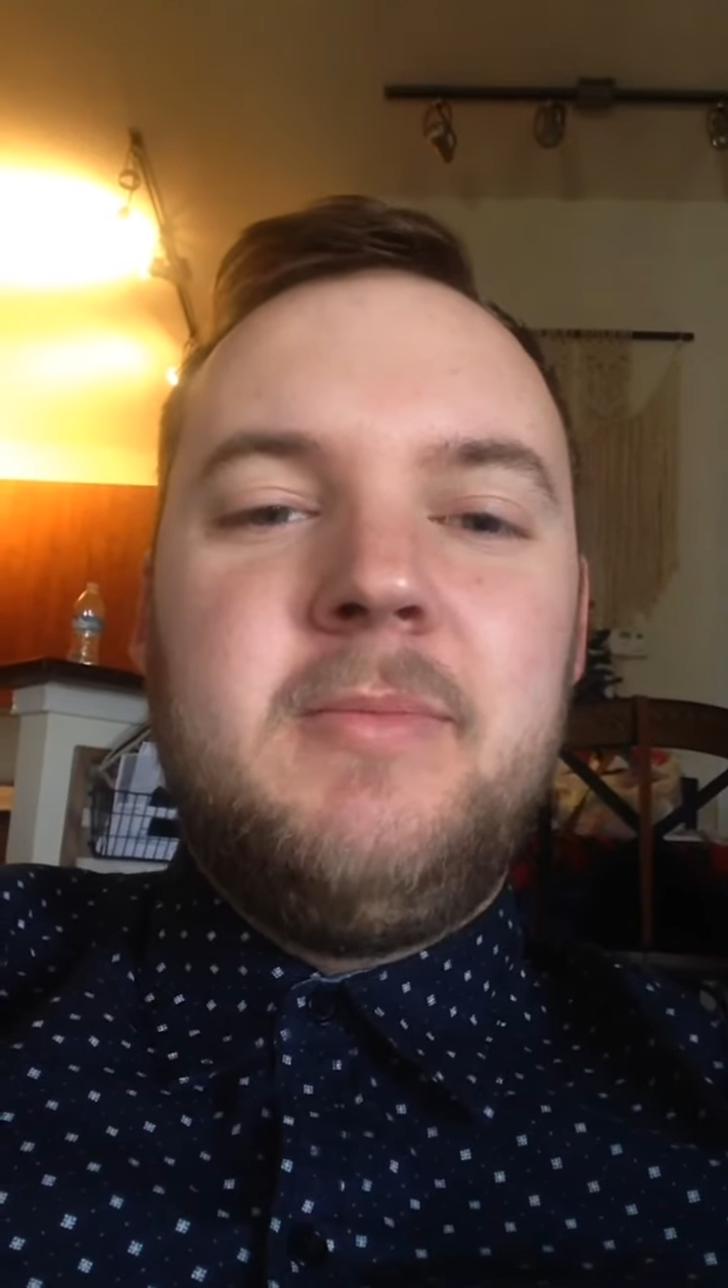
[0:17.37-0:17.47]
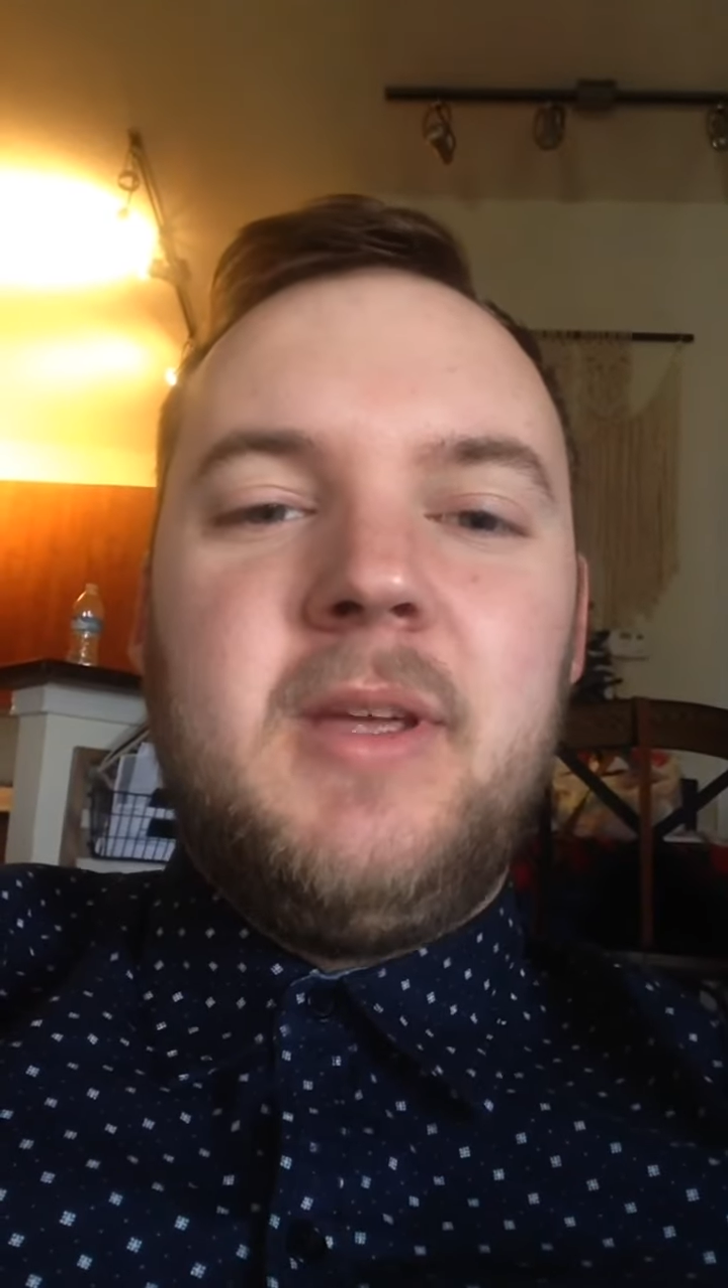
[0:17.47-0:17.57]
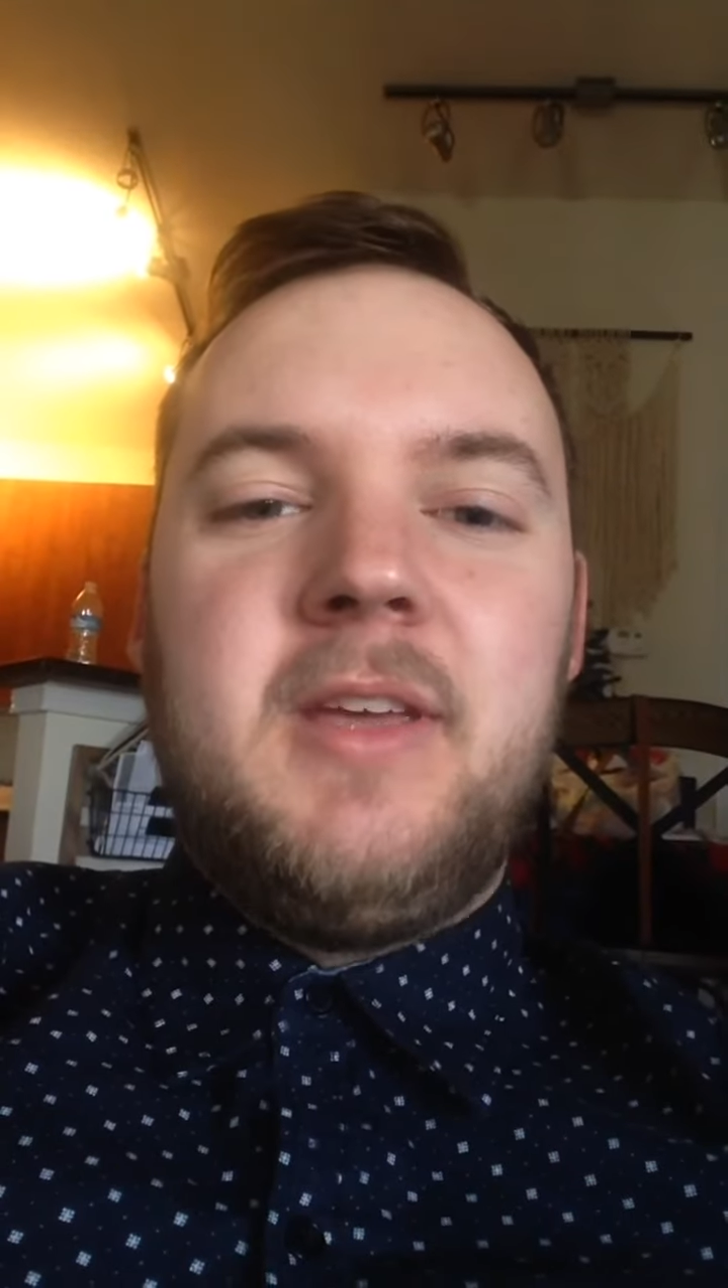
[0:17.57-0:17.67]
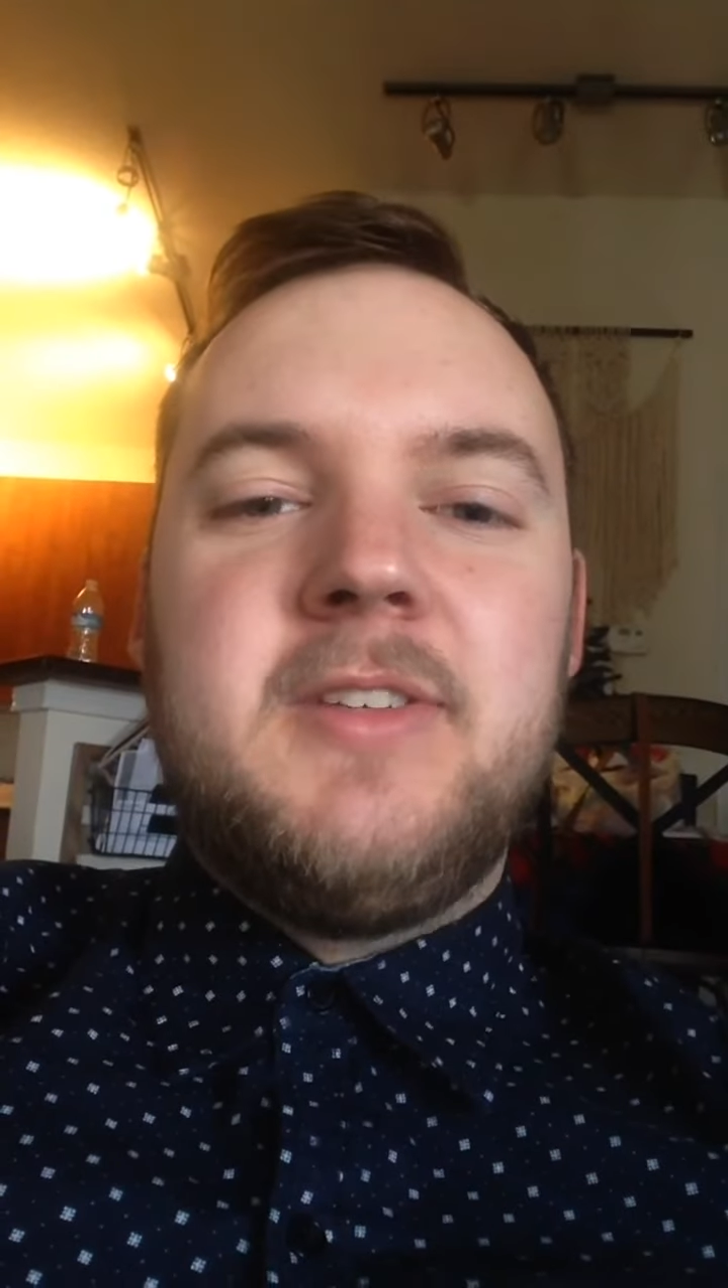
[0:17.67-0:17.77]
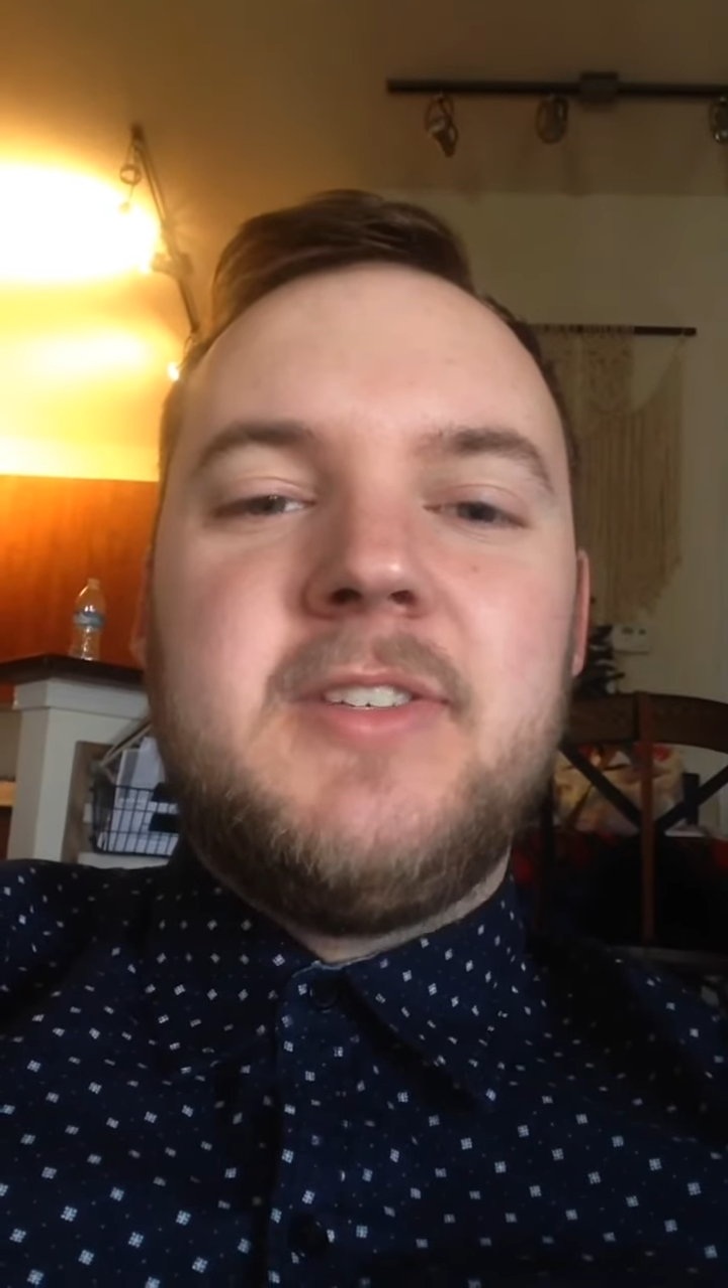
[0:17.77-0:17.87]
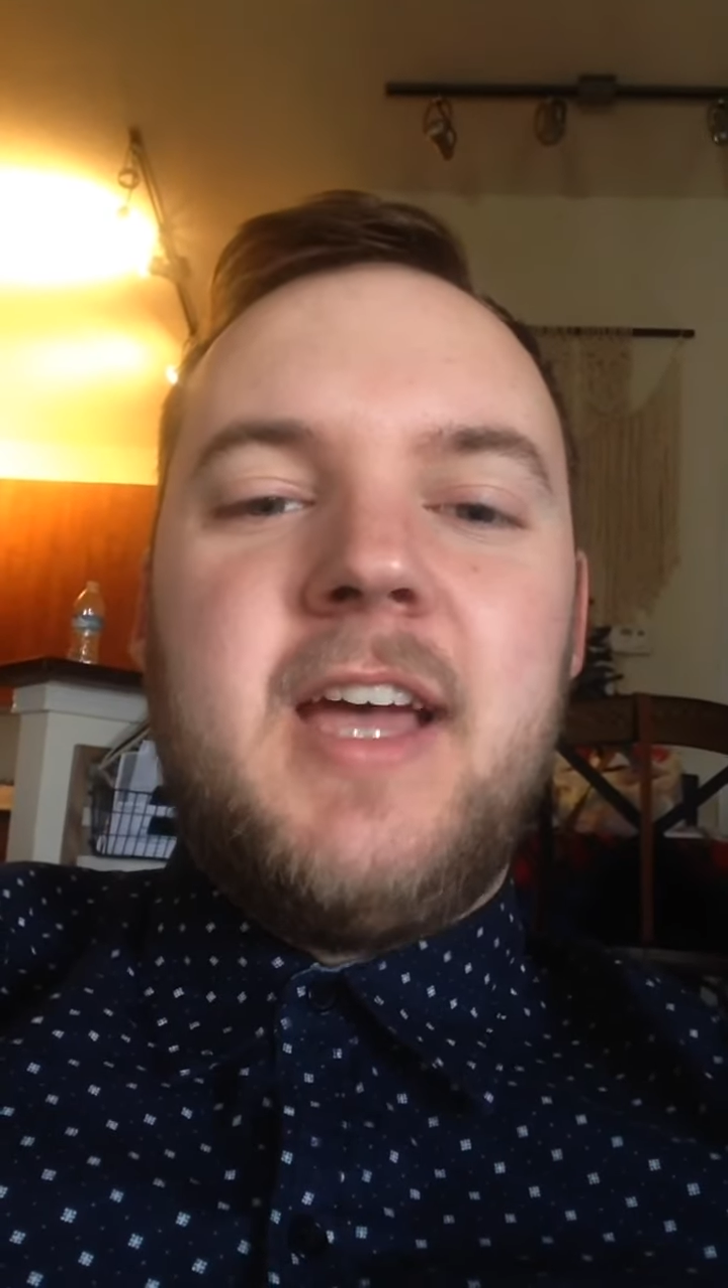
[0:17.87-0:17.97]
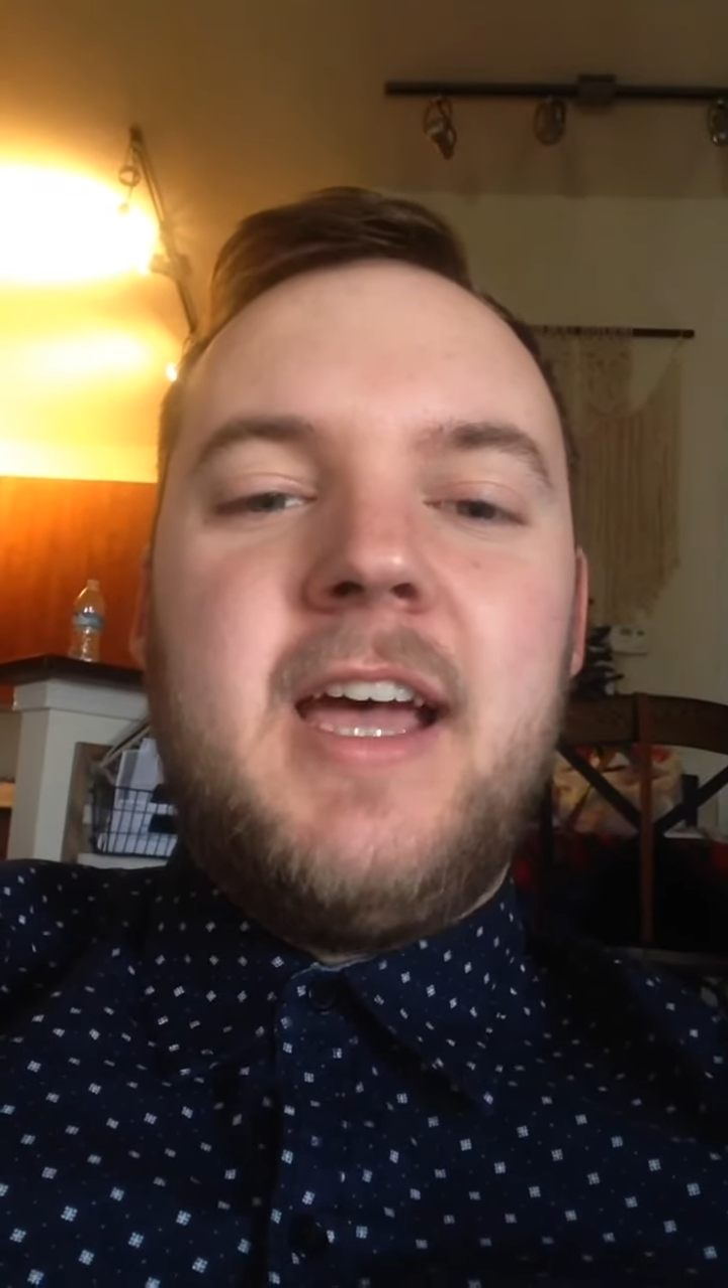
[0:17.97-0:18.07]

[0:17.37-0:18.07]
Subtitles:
because